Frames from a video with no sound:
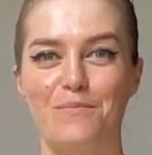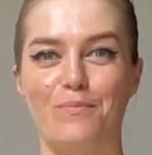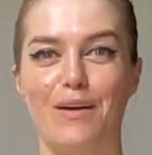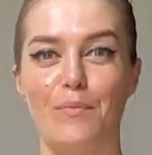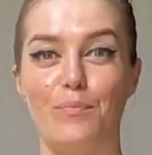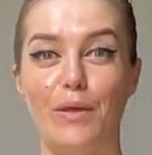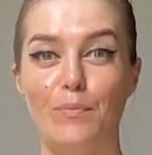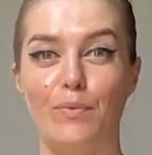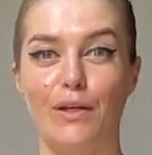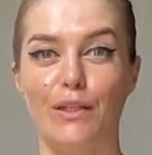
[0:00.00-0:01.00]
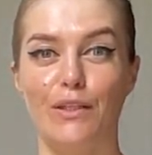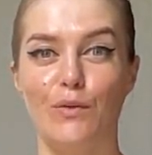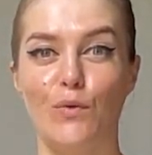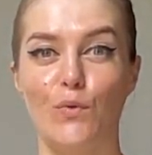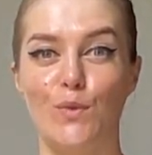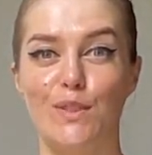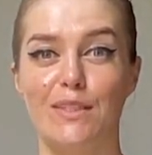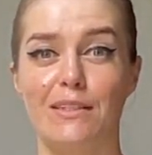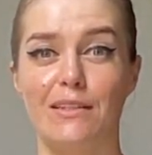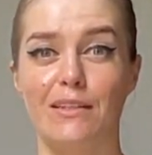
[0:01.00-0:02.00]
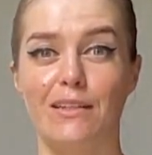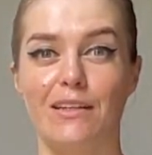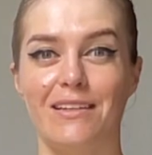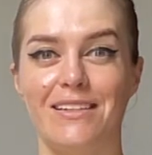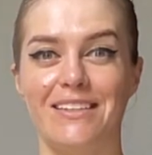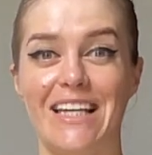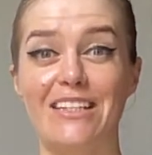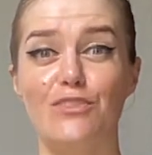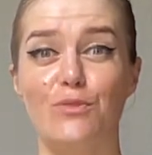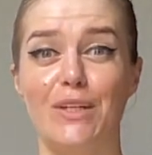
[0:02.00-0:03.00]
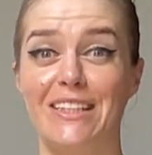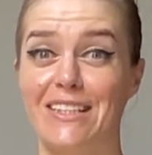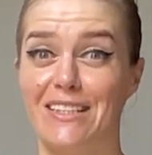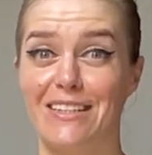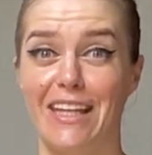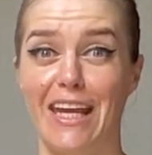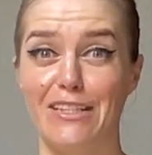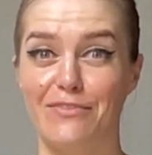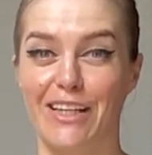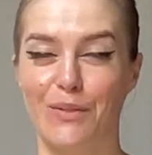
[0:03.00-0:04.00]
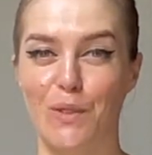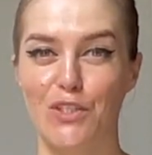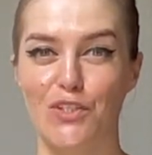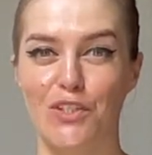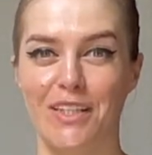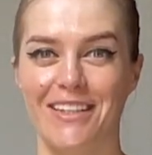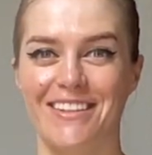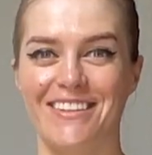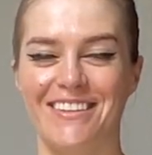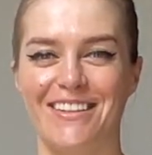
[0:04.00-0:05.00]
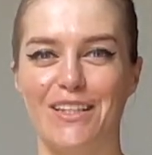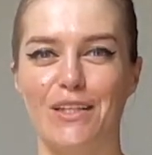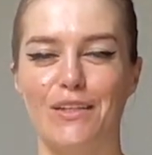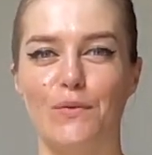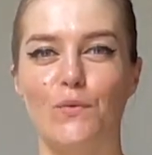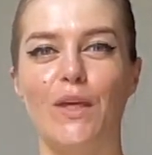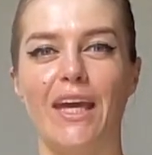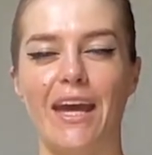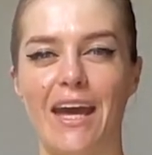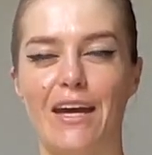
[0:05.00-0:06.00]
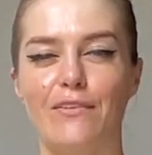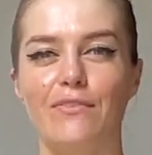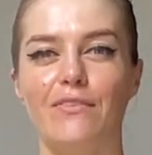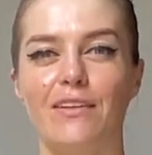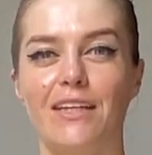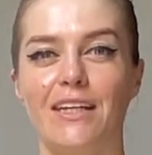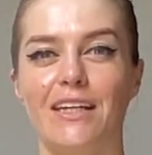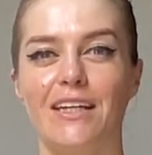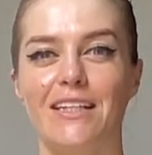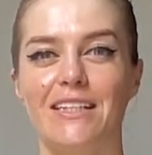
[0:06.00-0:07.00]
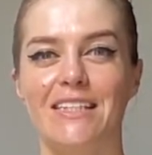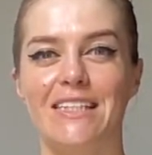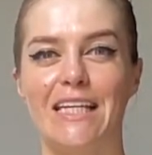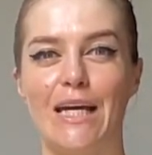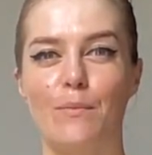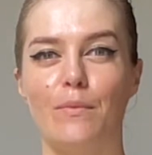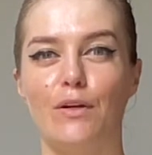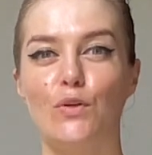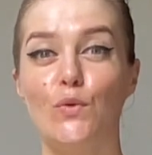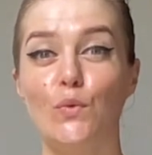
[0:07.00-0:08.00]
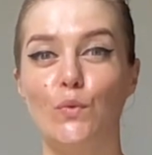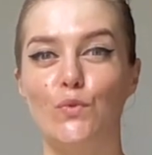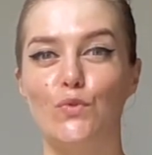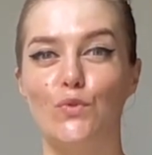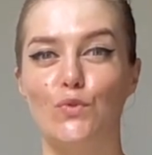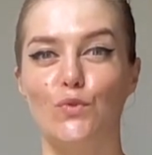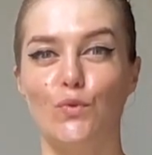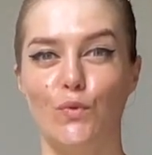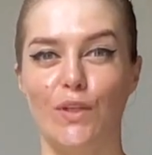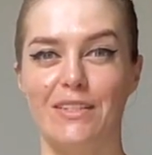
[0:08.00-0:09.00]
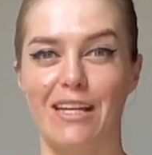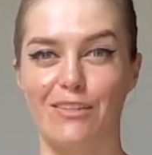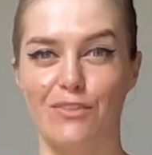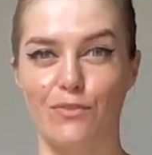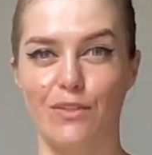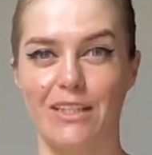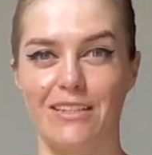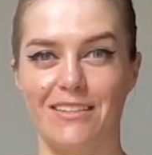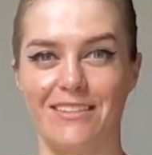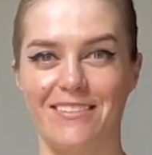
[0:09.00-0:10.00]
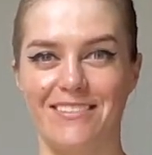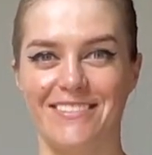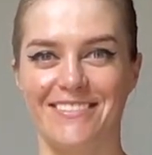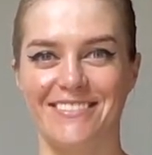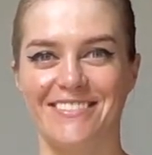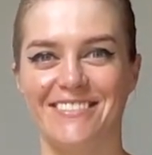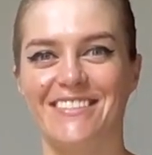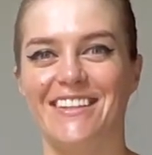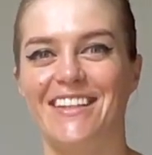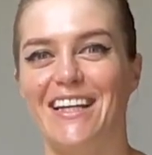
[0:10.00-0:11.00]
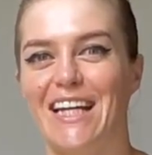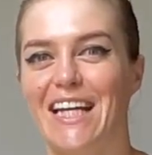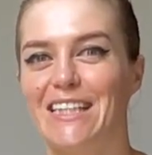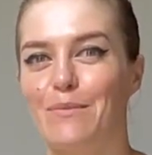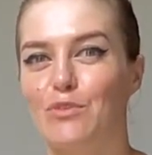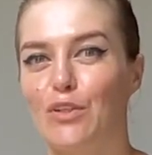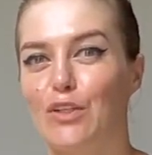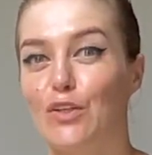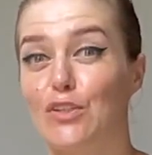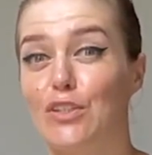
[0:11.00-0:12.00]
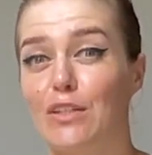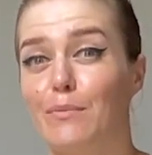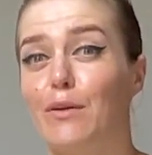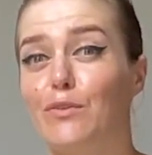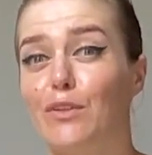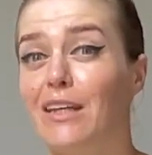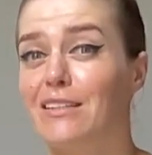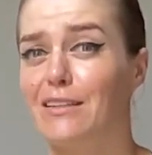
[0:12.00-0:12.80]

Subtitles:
by people whose Sanskrit is a native language. We have some roots to the Sanskrit, and I'm talking not about Hindi